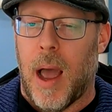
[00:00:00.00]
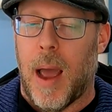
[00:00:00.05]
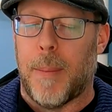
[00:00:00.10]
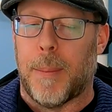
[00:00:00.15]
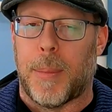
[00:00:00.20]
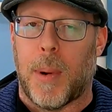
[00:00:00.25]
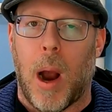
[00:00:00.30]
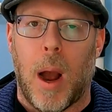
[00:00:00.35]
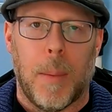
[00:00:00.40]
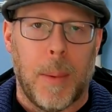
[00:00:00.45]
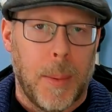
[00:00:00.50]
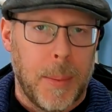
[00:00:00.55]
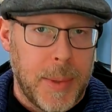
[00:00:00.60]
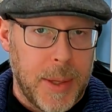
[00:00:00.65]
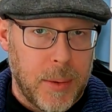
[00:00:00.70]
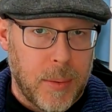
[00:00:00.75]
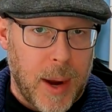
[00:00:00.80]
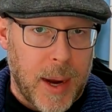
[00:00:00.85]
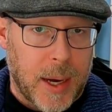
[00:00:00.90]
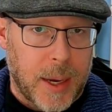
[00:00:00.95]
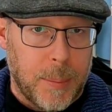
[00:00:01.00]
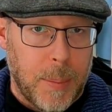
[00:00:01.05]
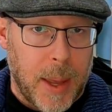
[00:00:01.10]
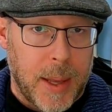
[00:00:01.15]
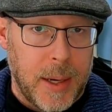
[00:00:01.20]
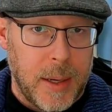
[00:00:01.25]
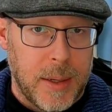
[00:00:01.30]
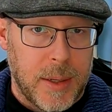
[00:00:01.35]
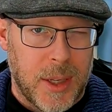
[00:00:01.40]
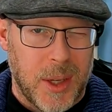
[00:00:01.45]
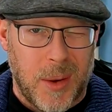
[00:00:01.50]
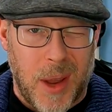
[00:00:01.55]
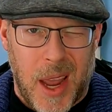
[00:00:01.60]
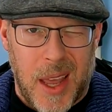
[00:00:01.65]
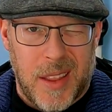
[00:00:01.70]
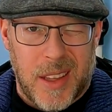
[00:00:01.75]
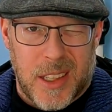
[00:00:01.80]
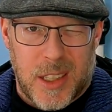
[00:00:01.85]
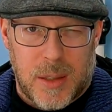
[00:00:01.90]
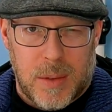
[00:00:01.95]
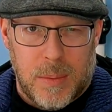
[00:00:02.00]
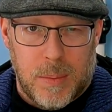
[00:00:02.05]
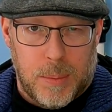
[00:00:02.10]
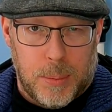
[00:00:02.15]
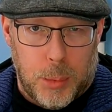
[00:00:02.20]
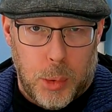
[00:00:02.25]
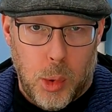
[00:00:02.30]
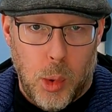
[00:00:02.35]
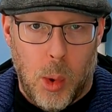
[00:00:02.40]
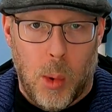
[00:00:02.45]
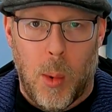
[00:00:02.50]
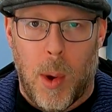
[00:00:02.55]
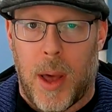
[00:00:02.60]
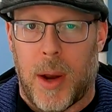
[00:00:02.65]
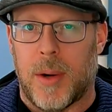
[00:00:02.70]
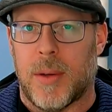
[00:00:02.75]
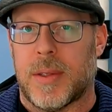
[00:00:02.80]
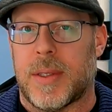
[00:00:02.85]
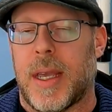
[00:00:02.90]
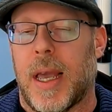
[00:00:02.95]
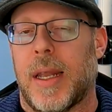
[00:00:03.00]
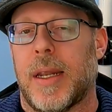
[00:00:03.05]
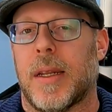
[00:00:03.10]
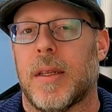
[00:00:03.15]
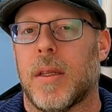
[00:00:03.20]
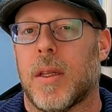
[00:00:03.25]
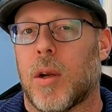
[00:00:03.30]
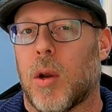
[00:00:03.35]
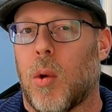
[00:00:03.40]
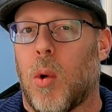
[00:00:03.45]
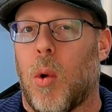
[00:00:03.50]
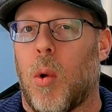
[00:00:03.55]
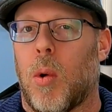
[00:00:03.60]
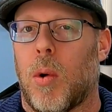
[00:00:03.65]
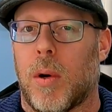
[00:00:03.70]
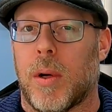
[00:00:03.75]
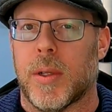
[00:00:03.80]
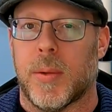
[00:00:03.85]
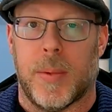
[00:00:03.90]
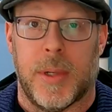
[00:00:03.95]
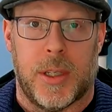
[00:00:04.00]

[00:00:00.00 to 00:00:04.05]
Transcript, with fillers: I'm probably recommending to you, hey, this pool water is getting a little old.